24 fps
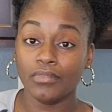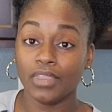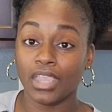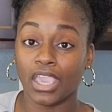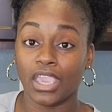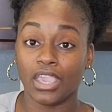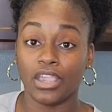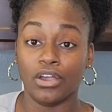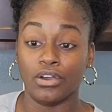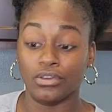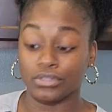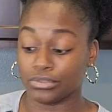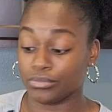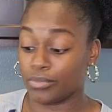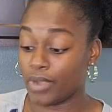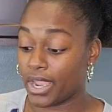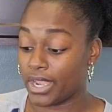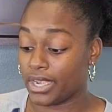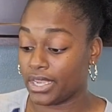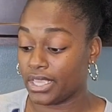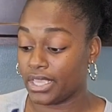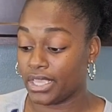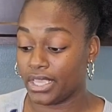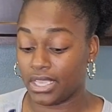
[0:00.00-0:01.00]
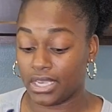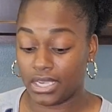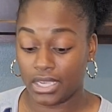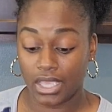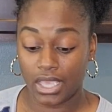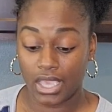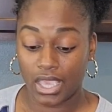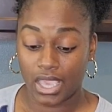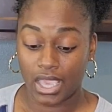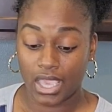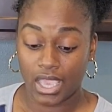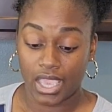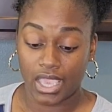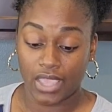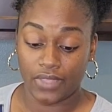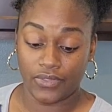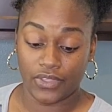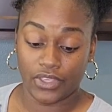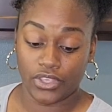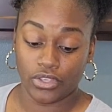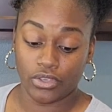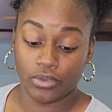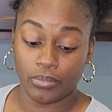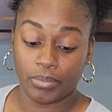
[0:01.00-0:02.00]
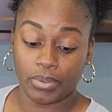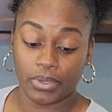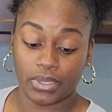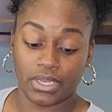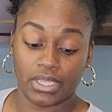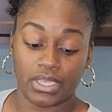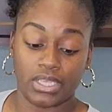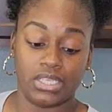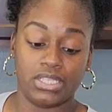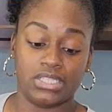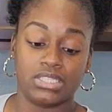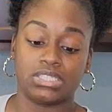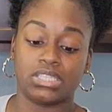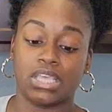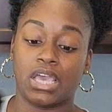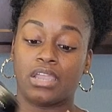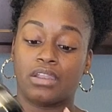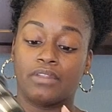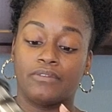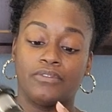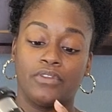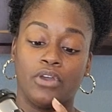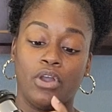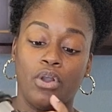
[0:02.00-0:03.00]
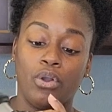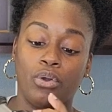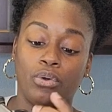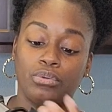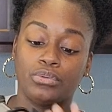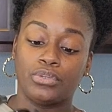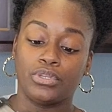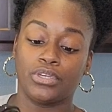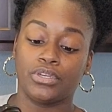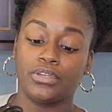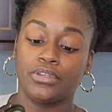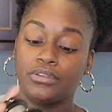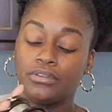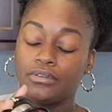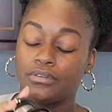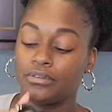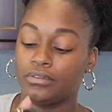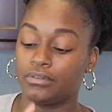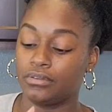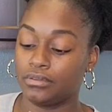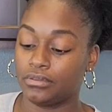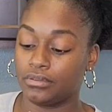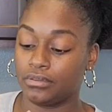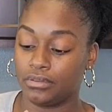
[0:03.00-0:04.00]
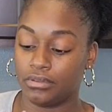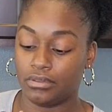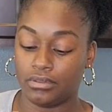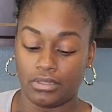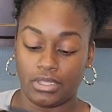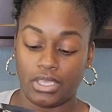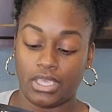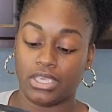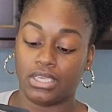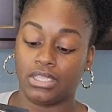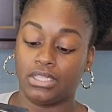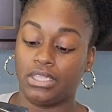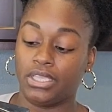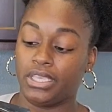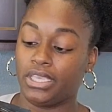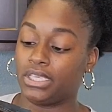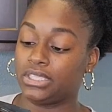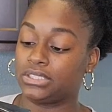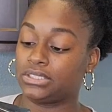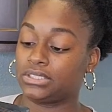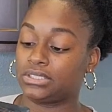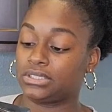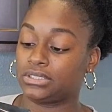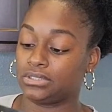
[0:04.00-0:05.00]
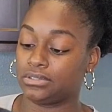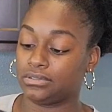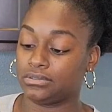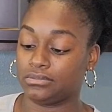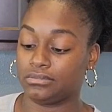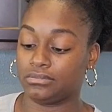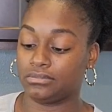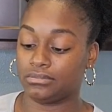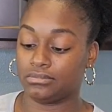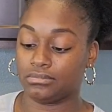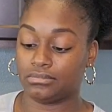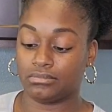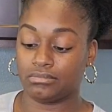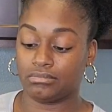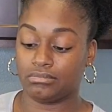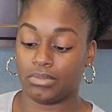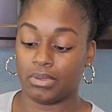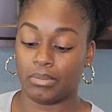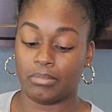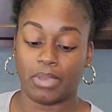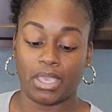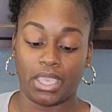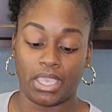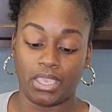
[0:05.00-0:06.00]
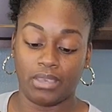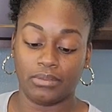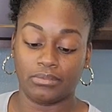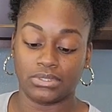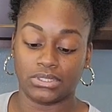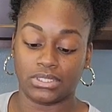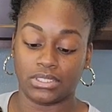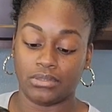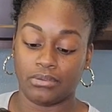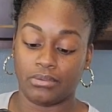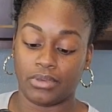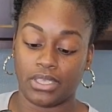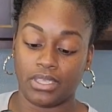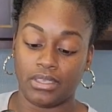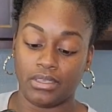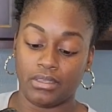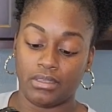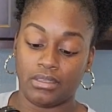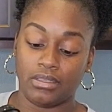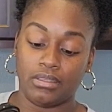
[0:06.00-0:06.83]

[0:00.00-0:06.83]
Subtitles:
It goes right in, and then you put it inside of the holder. It clicks, but my hand was in the way.